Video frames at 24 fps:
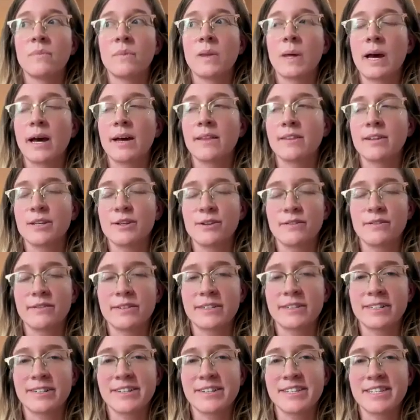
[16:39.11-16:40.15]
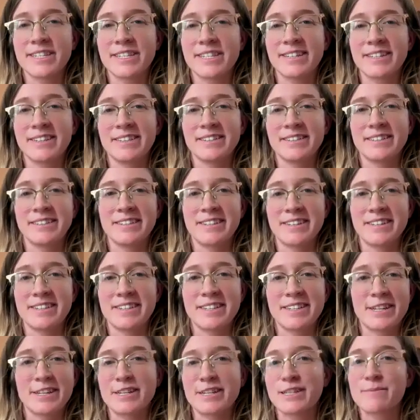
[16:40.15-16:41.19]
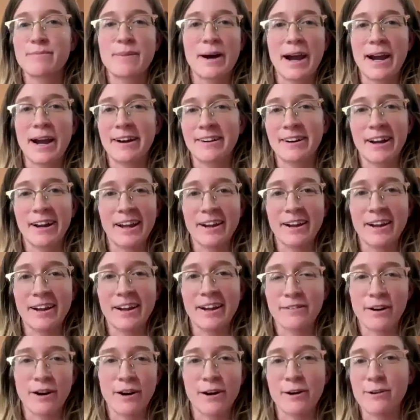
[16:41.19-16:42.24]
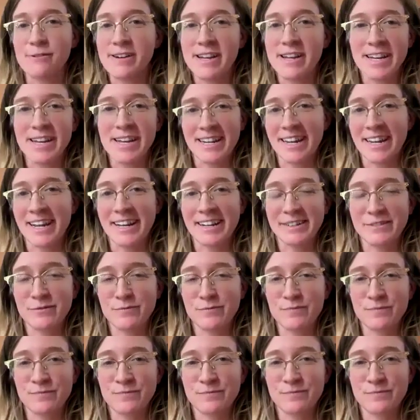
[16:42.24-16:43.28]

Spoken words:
that the universe is conspiring for our awakening.